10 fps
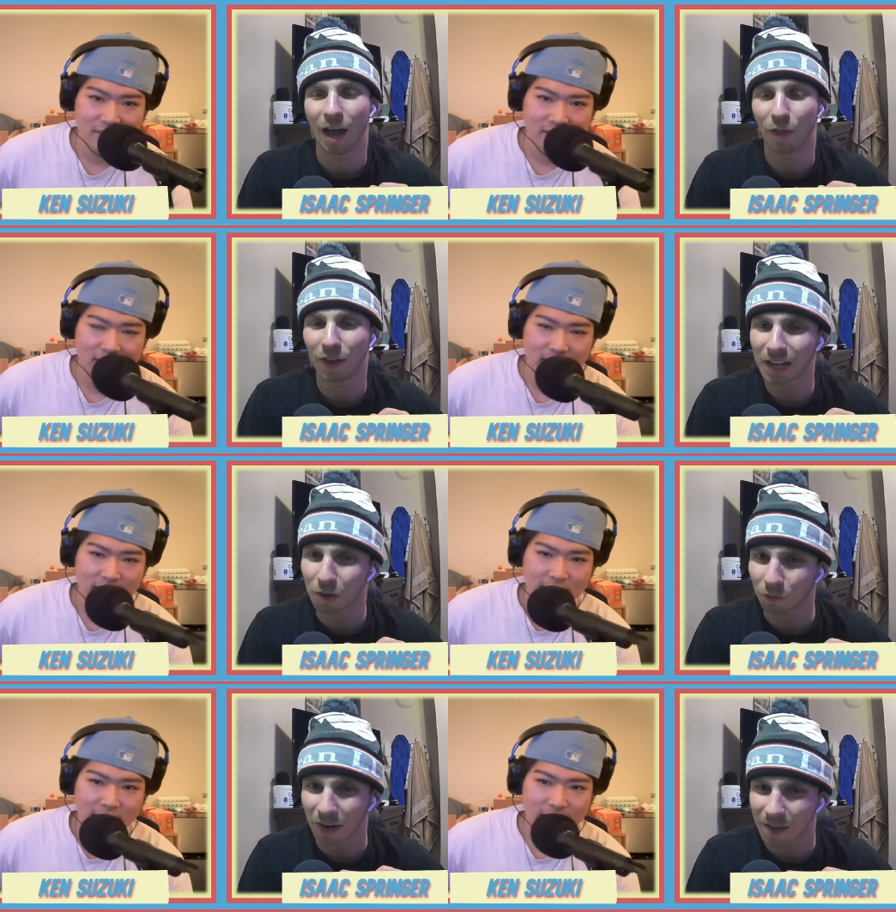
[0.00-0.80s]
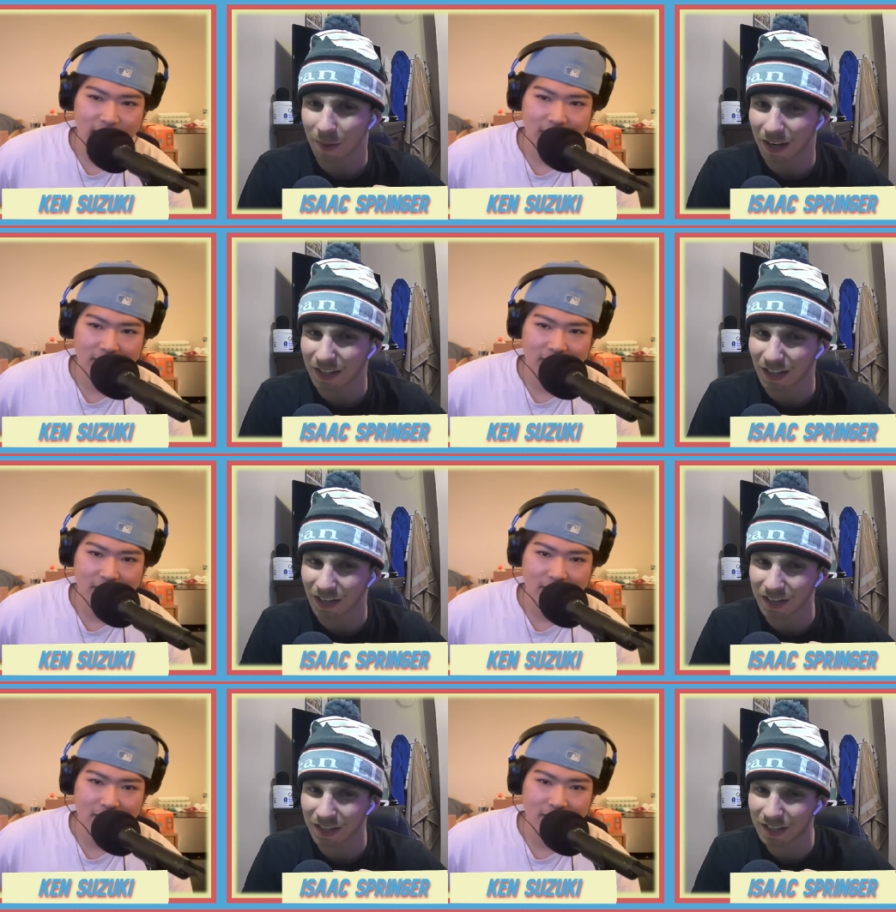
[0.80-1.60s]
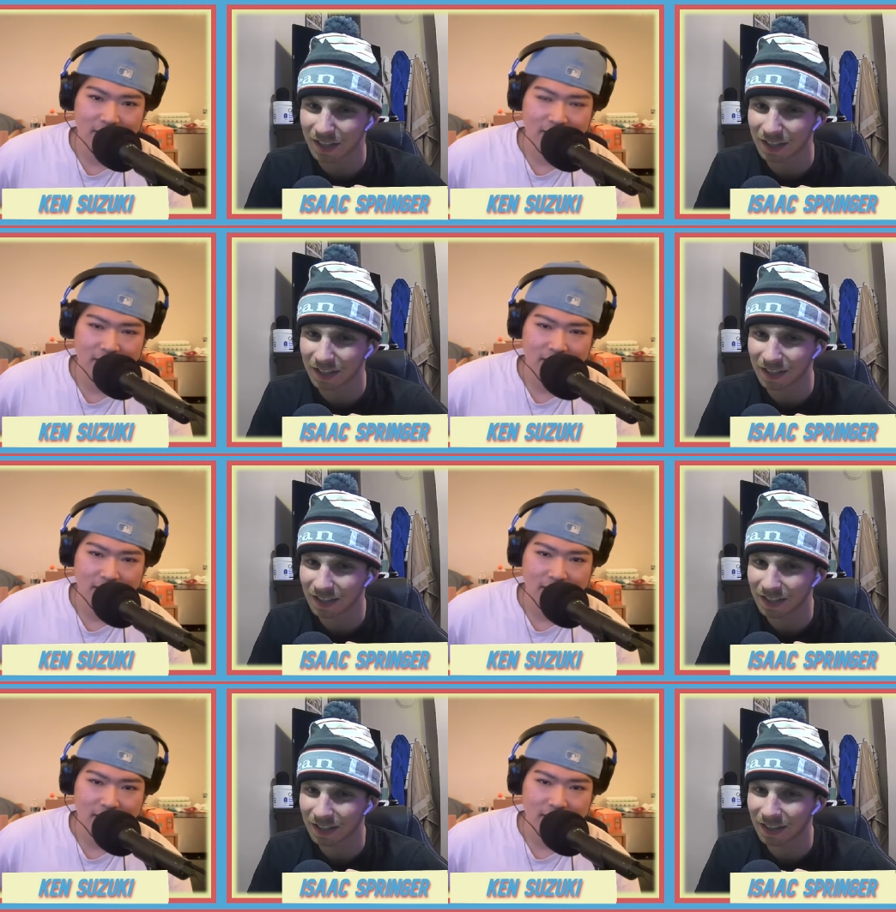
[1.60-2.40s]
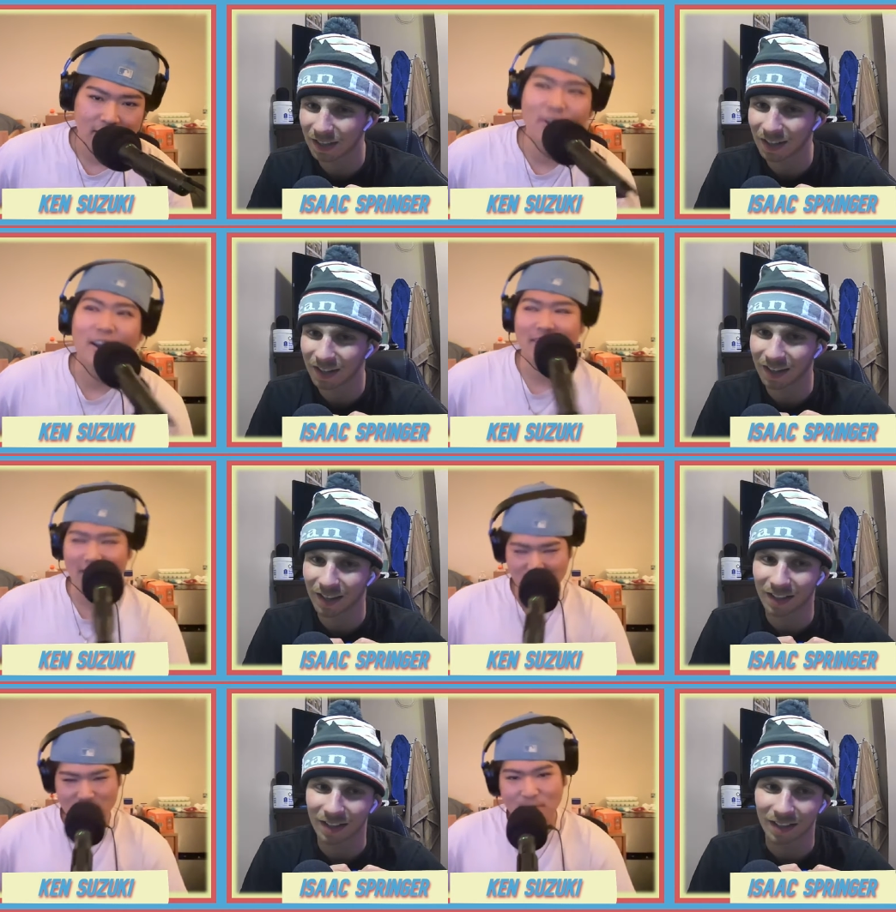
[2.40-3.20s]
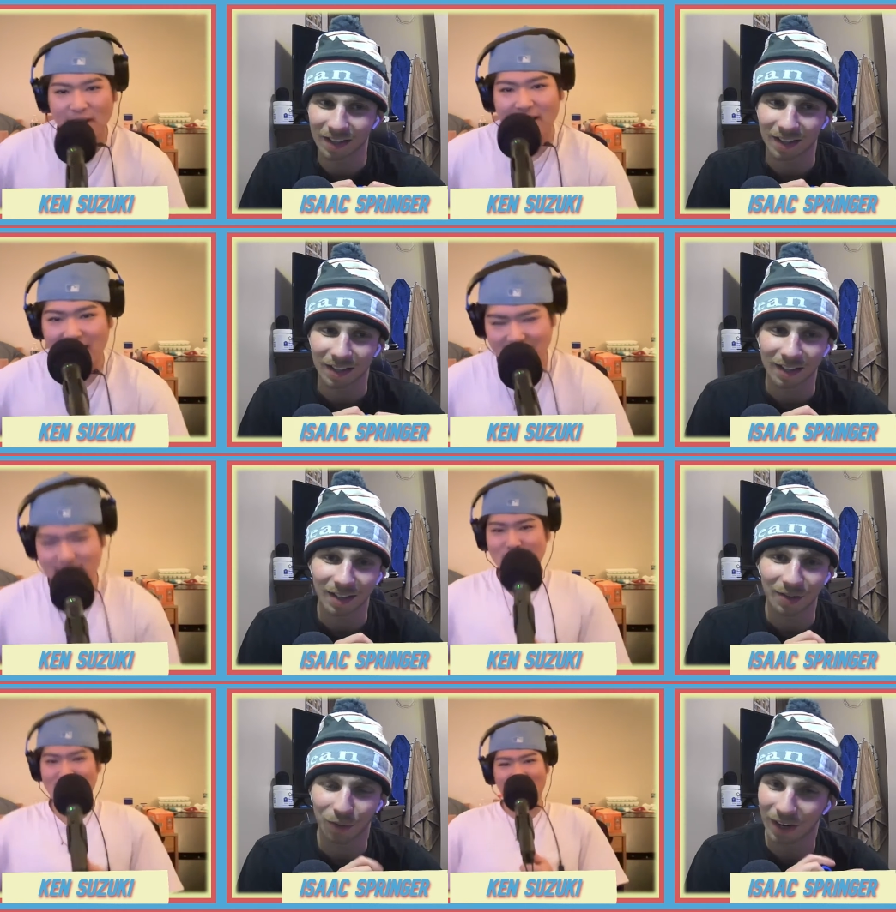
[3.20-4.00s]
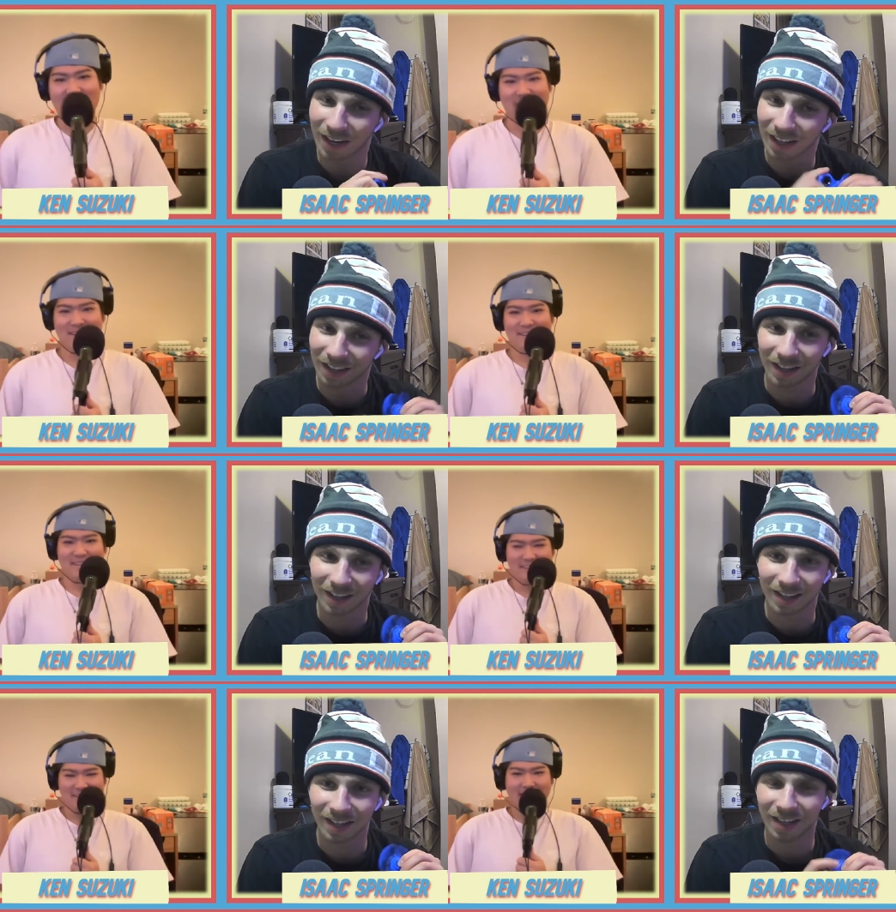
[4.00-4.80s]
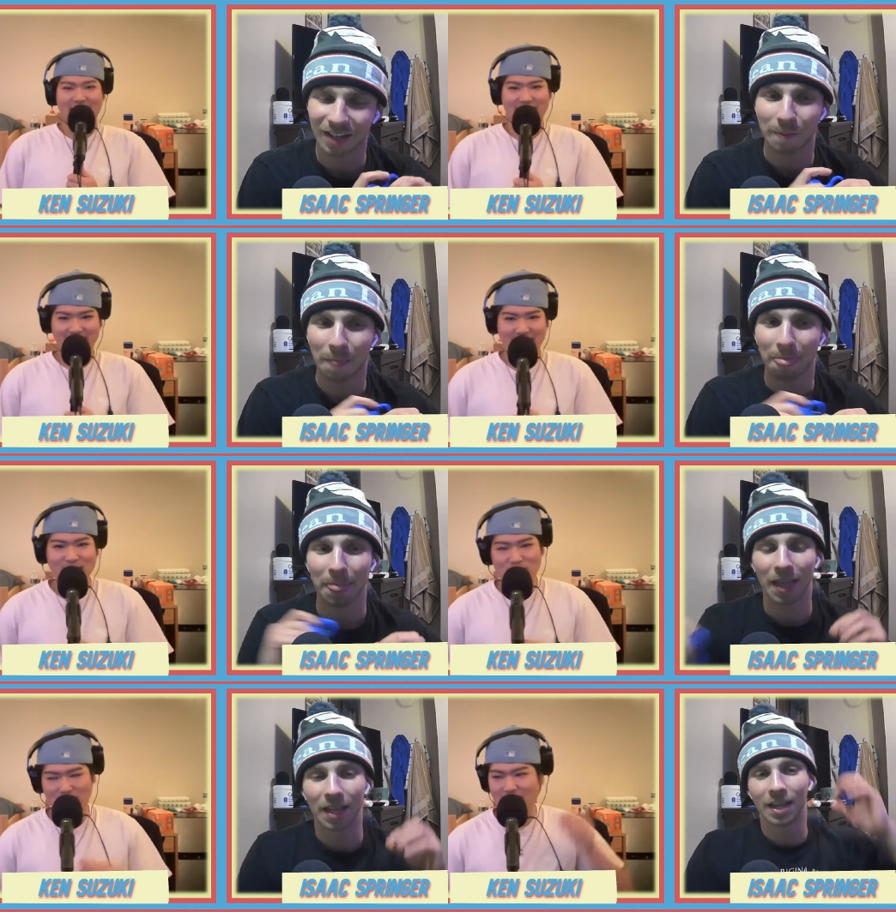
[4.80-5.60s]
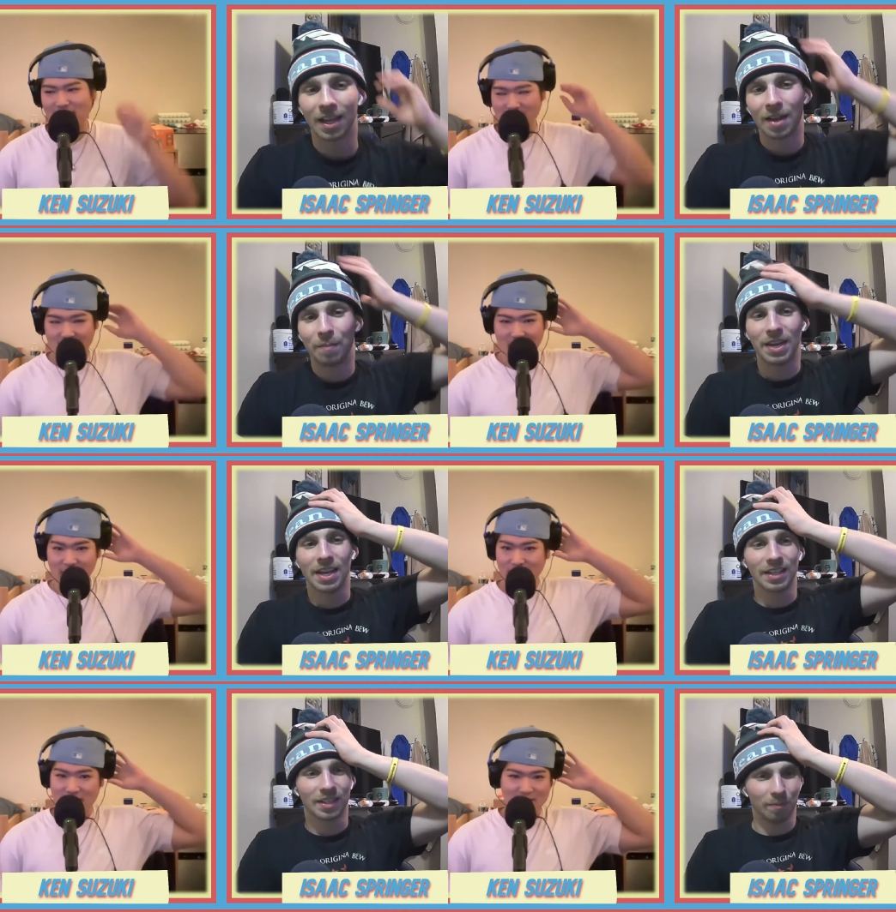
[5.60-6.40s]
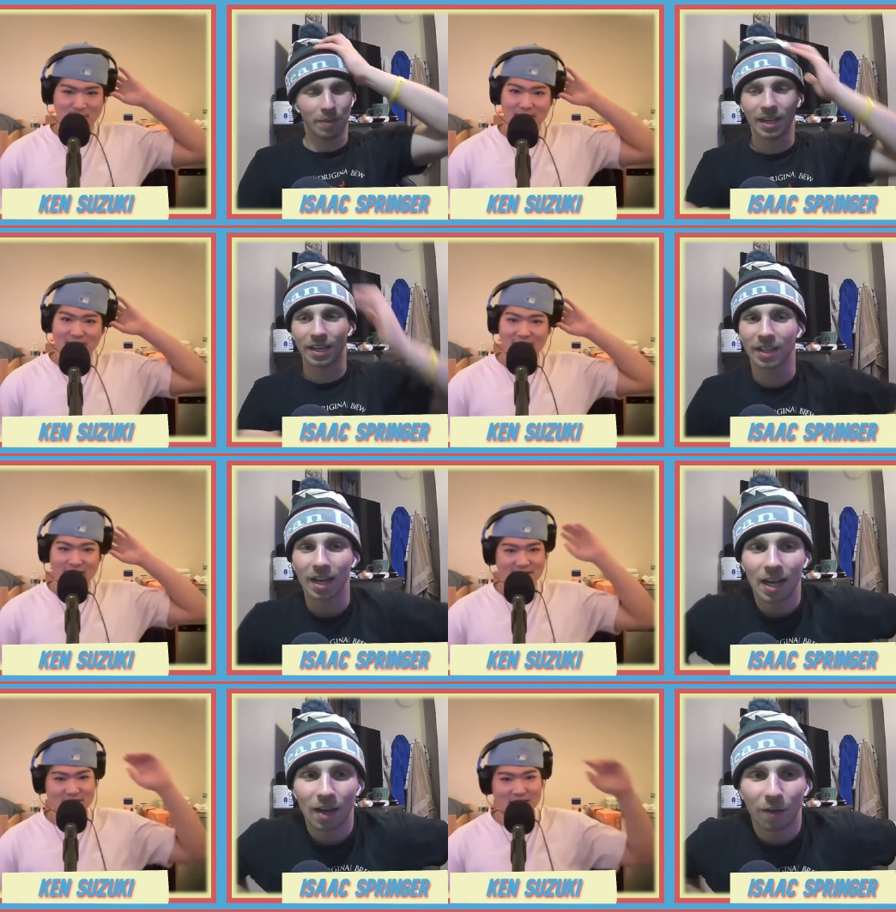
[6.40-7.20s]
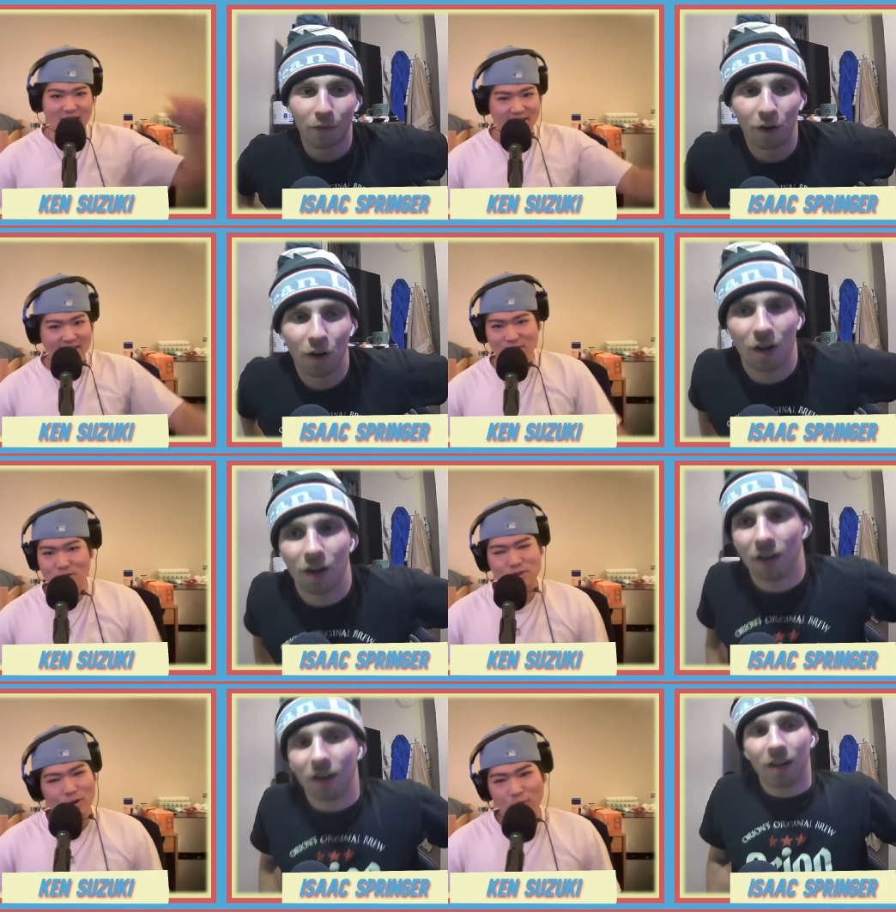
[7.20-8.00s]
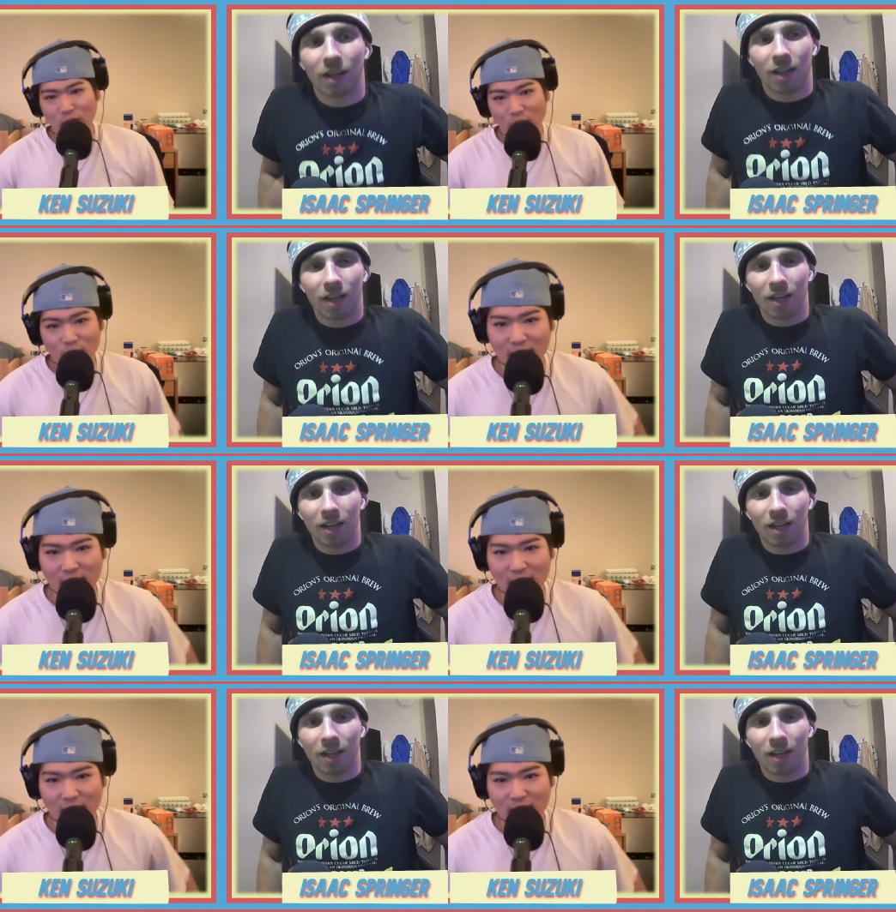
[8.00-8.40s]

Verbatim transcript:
Speaker 1: I think I go Frankie Montas.
Speaker 2: Okay, that was my guy. That was my guy. Really? Good pick. And yeah. Because Frankie because stock for, is so low